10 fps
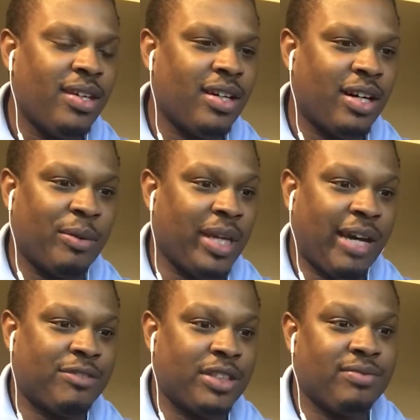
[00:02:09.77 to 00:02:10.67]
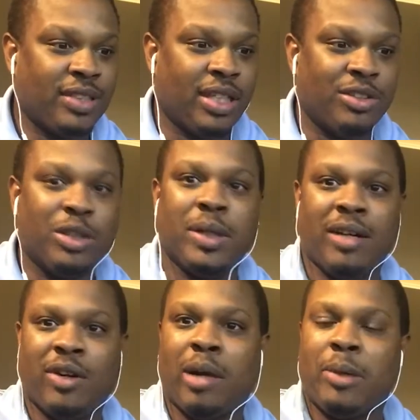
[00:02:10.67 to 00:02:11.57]
We have to, do
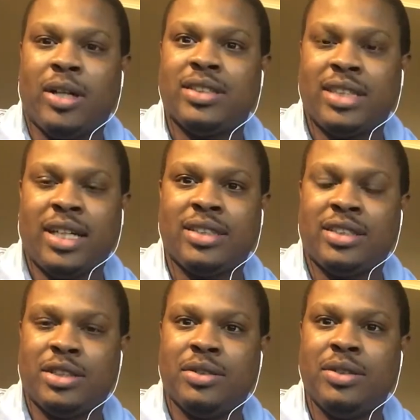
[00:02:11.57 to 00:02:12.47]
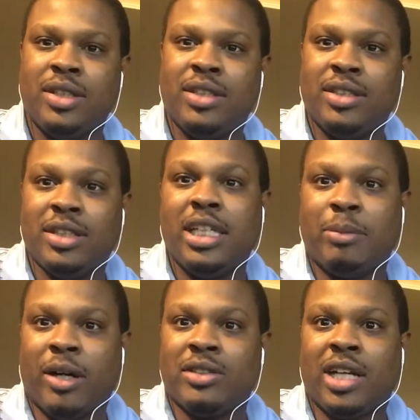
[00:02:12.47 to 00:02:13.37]
whatever our boss says to
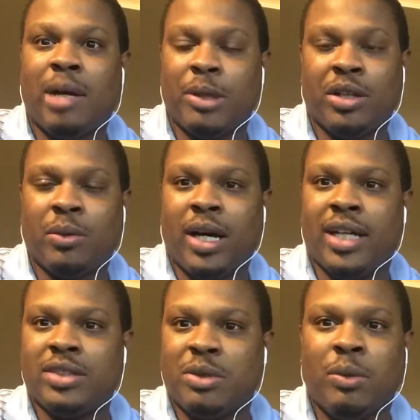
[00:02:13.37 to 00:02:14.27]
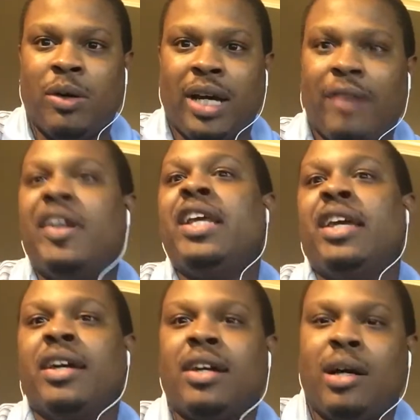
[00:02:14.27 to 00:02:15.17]
keep our job. Otherwise, we won't have any
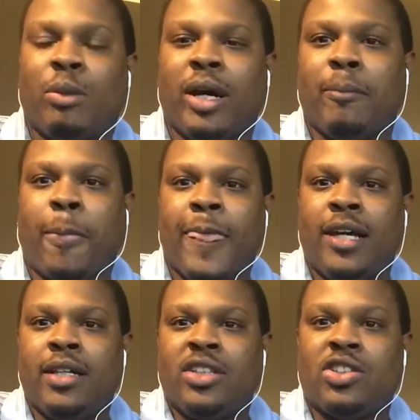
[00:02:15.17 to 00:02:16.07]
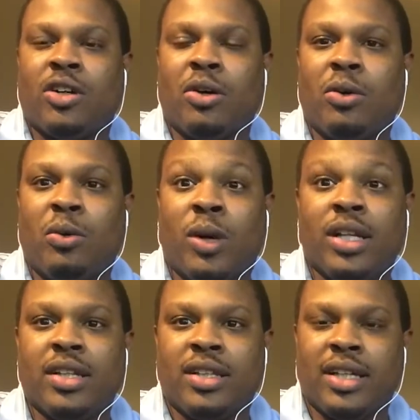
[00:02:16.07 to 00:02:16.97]
income, right? So one
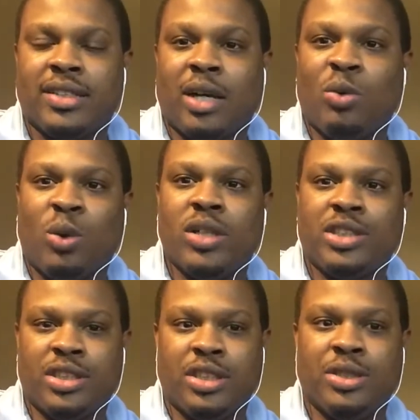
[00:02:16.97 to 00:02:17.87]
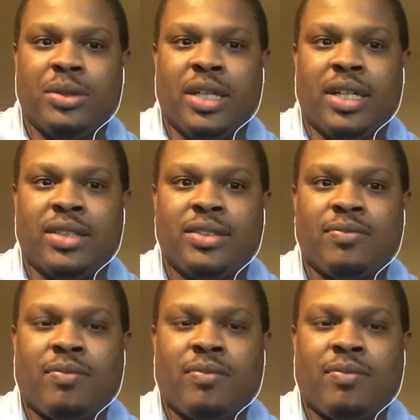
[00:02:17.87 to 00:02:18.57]
of the things I want to do is